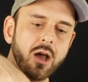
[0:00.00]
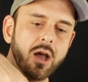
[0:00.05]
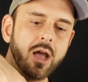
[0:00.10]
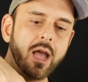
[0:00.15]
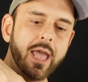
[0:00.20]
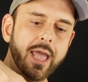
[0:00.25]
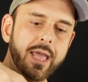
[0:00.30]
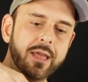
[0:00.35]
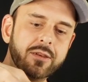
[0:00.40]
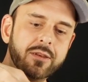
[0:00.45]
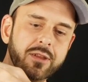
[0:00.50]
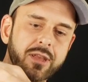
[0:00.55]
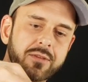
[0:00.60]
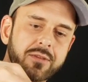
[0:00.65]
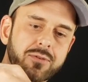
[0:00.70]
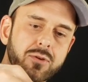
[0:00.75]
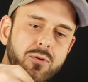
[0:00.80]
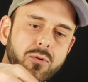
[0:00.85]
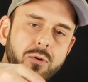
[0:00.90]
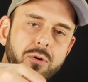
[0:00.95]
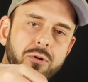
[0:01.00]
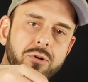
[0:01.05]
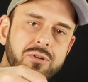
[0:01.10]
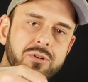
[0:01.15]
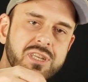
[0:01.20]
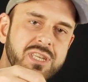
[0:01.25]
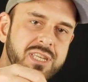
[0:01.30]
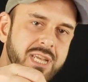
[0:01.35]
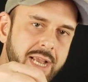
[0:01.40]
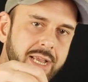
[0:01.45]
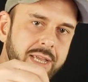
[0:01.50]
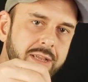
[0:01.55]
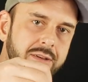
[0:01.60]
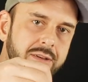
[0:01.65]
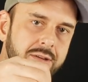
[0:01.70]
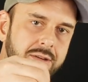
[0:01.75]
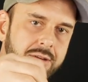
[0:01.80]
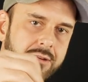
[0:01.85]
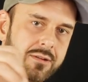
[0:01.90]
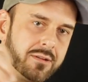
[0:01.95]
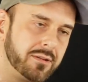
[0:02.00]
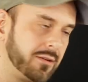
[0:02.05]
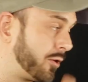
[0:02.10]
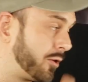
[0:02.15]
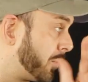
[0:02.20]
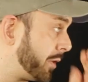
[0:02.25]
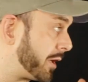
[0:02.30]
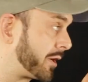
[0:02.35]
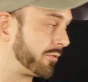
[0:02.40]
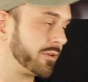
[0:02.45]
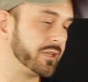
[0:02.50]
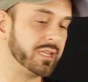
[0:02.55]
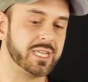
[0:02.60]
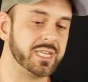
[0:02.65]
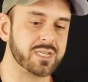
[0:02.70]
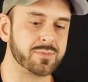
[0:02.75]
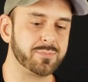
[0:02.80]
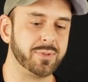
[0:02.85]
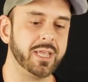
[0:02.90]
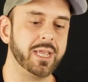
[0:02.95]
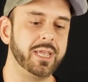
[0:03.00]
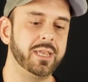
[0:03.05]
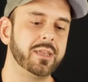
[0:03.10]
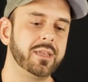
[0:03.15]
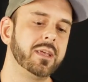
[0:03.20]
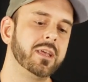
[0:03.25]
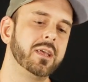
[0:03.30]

And if you order a second quick release plate,